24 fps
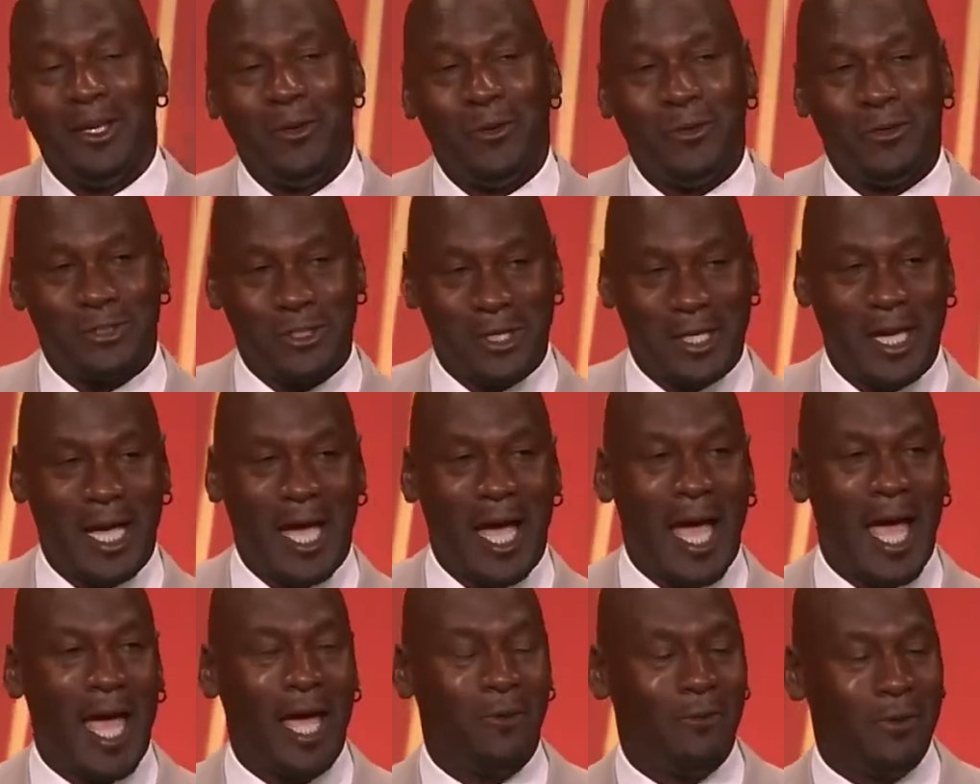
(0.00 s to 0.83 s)
was a
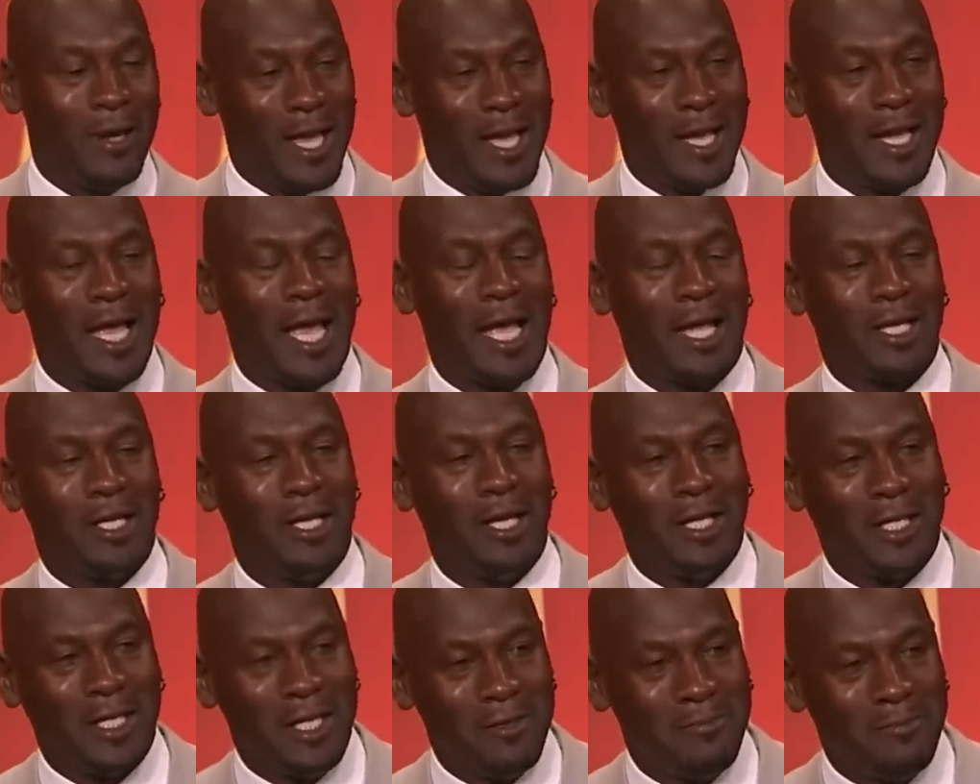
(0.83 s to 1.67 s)
guy, when I got
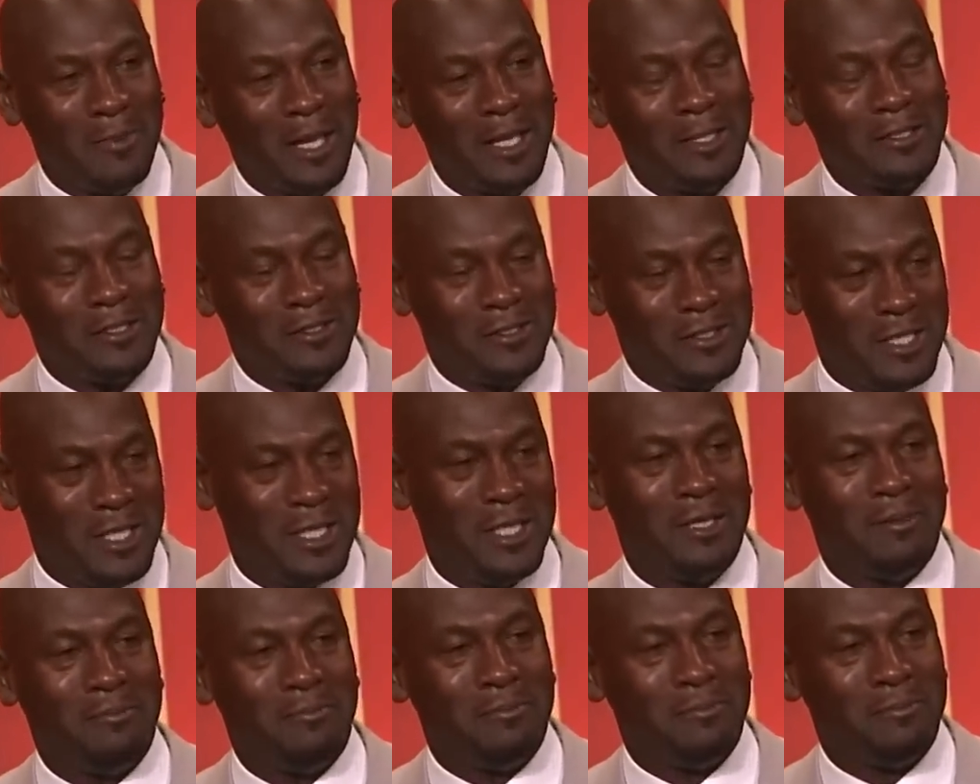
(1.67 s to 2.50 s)
cut, he made the
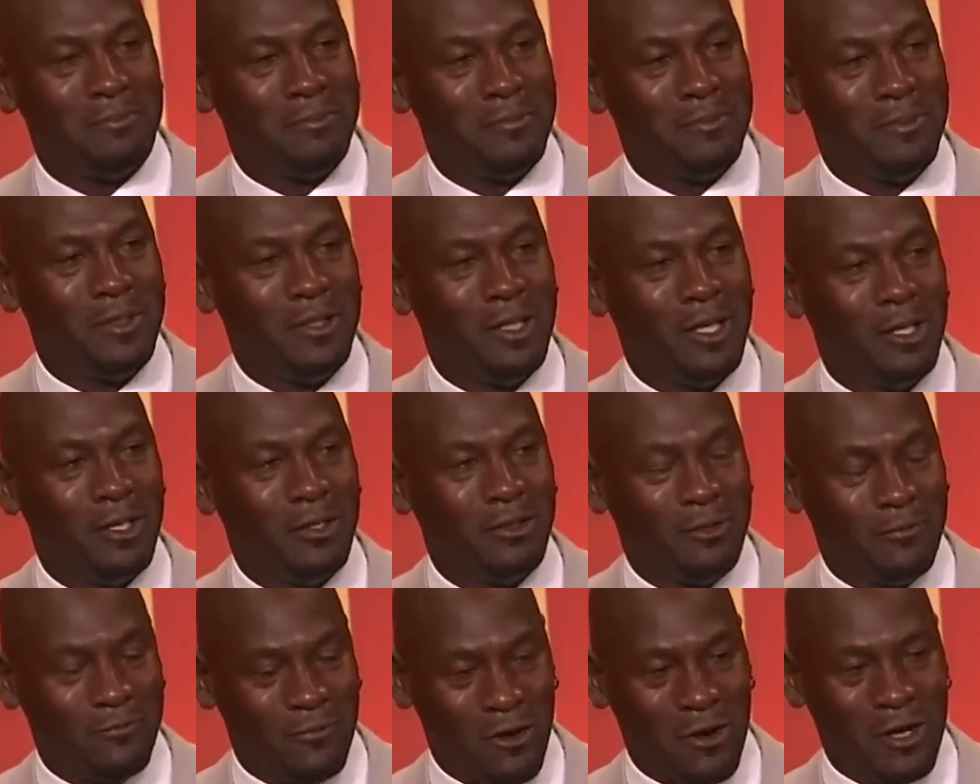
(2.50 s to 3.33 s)
team
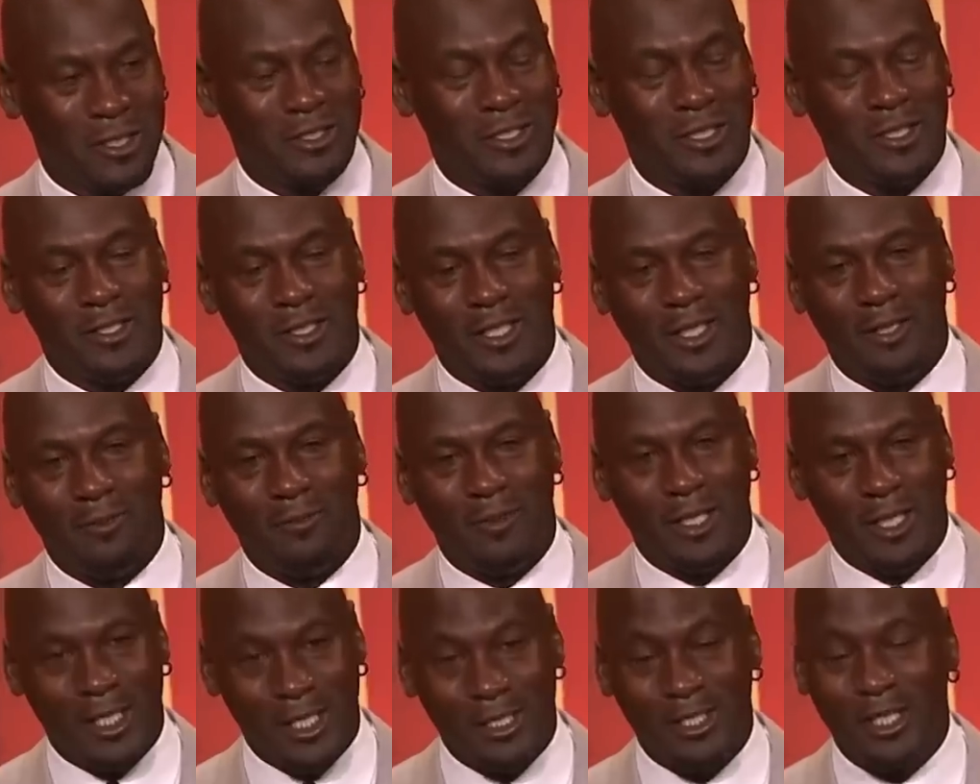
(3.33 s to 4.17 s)
on the varsity
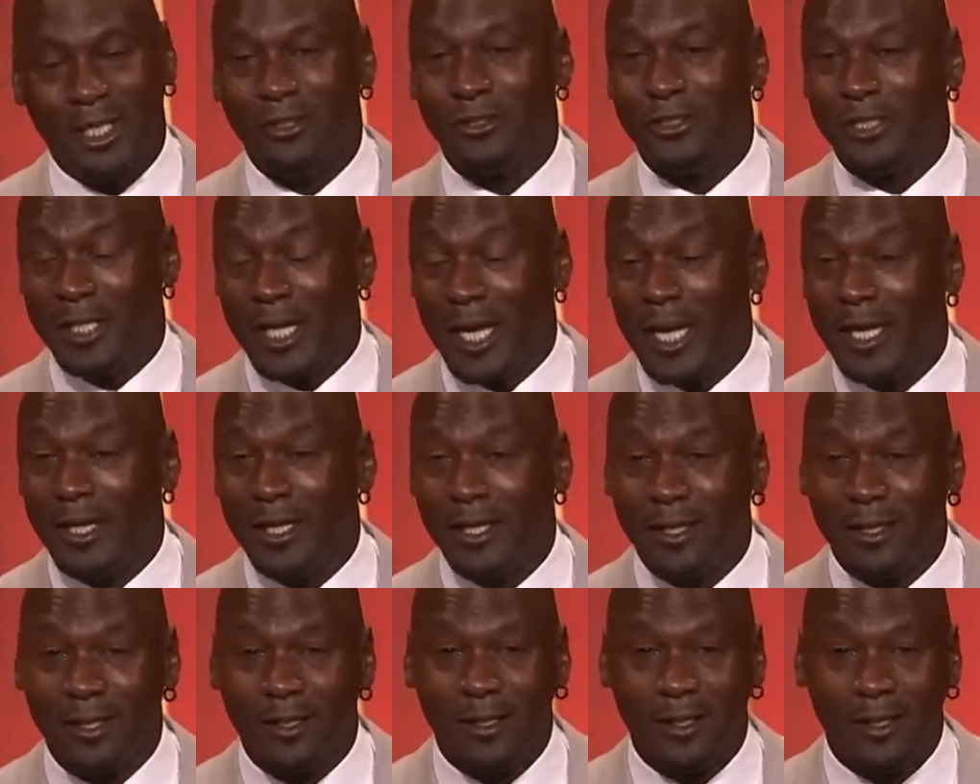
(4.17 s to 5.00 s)
team, and he's here
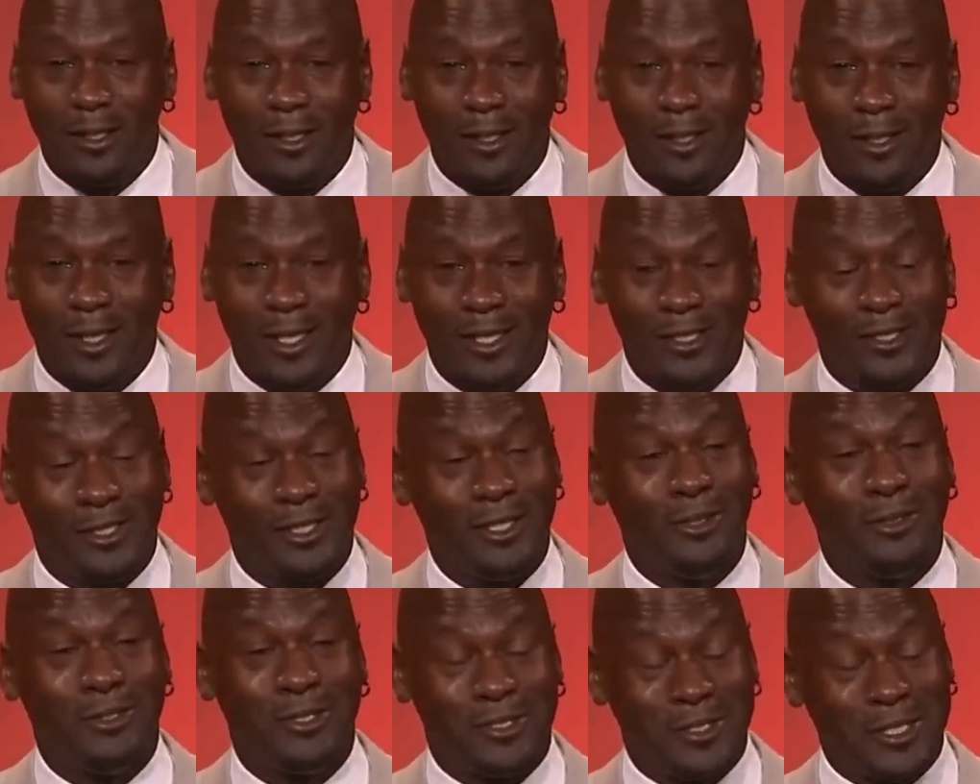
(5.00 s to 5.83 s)
tonight. He's
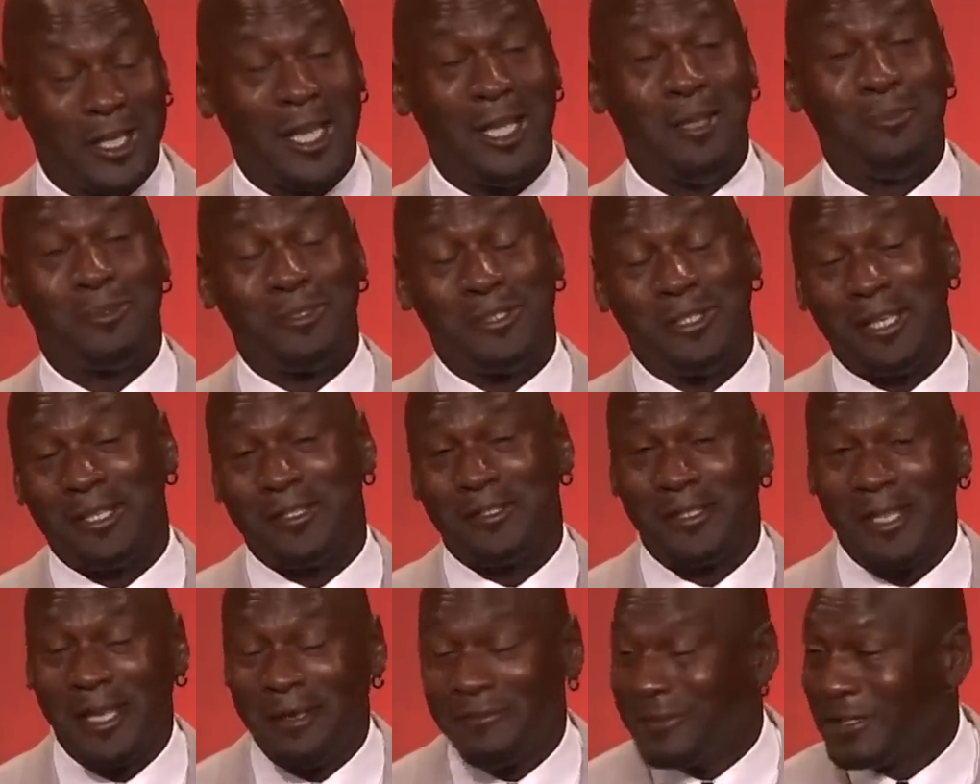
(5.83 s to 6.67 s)
still the same
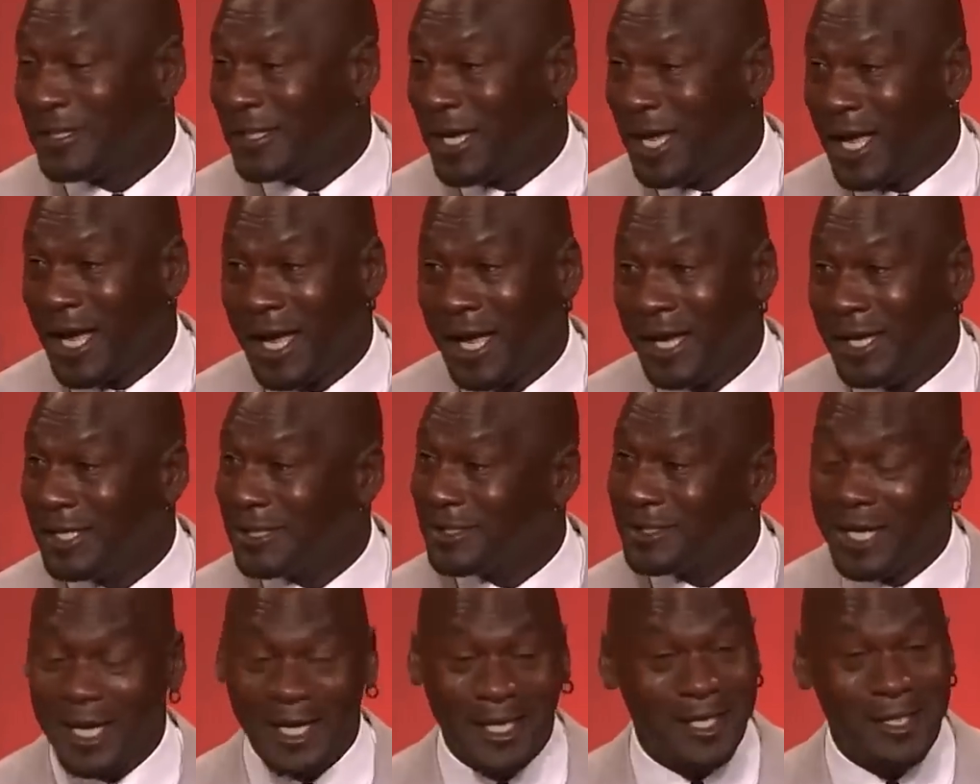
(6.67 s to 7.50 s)
six seven guy.
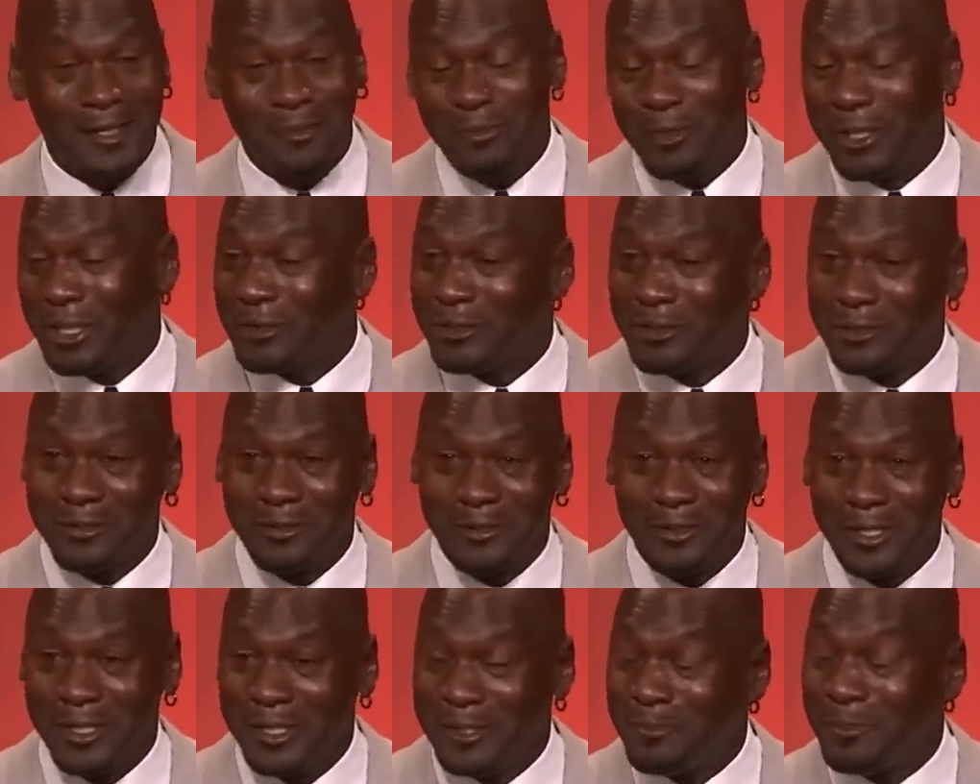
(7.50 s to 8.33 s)
He's not any bigger.
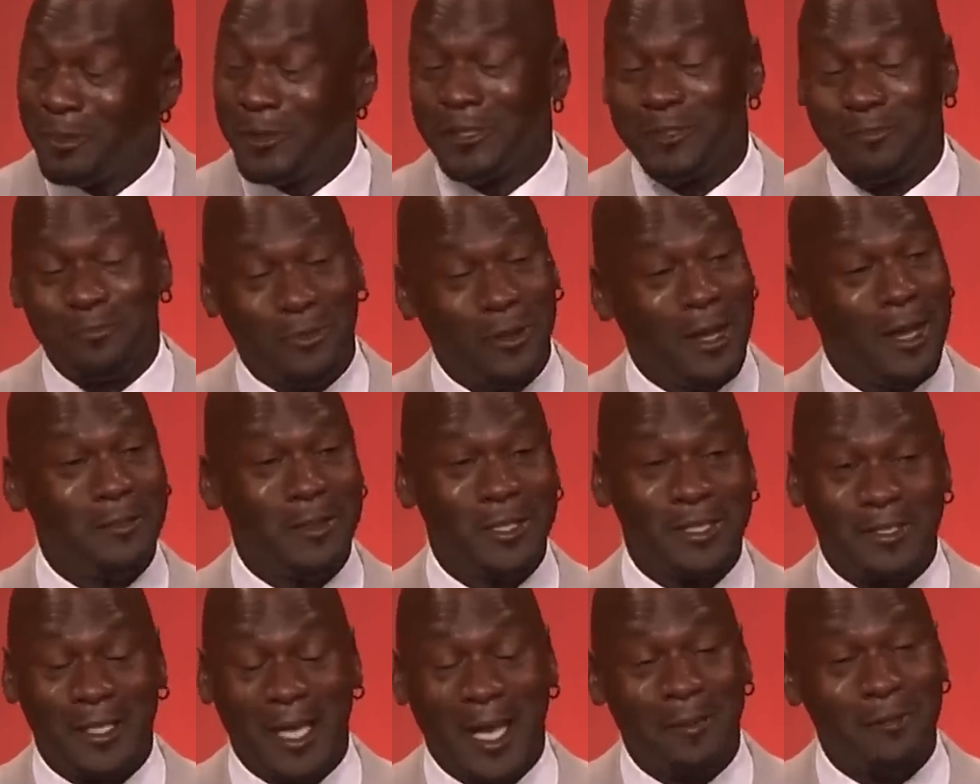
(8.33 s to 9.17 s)
He plays,
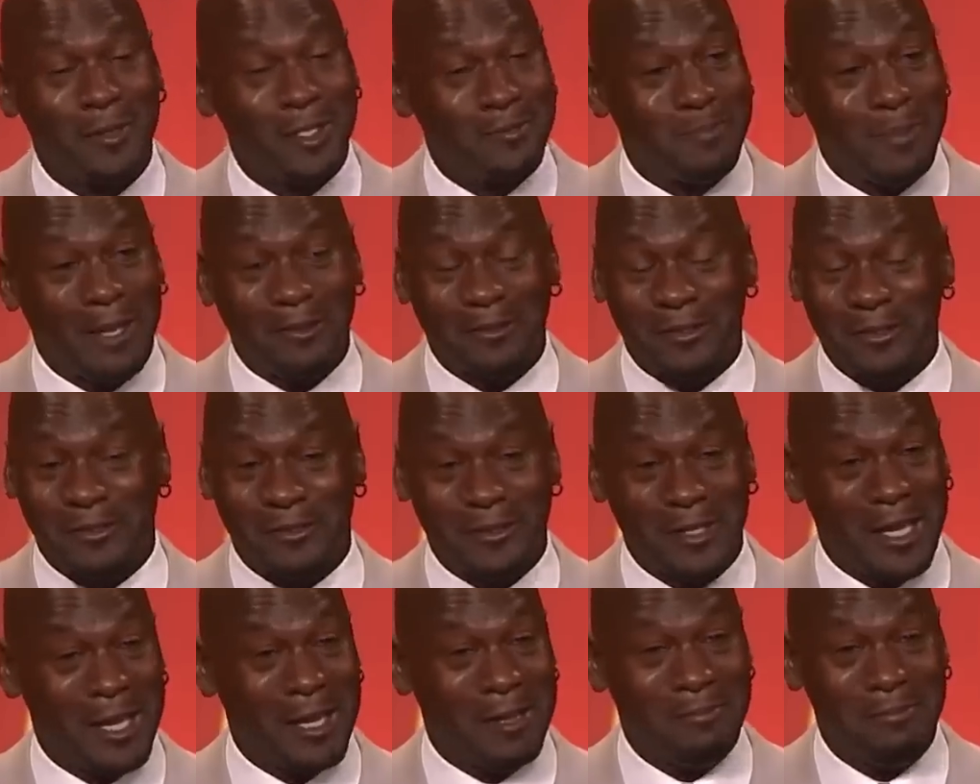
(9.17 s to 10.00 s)
probably his game is about the
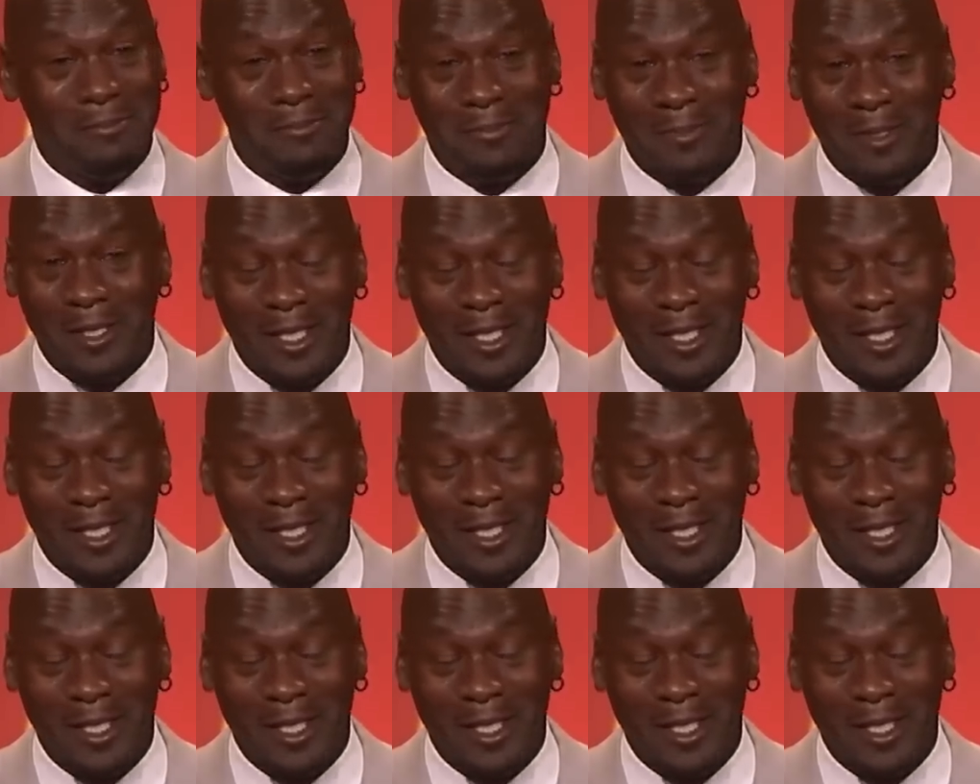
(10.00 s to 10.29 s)
same.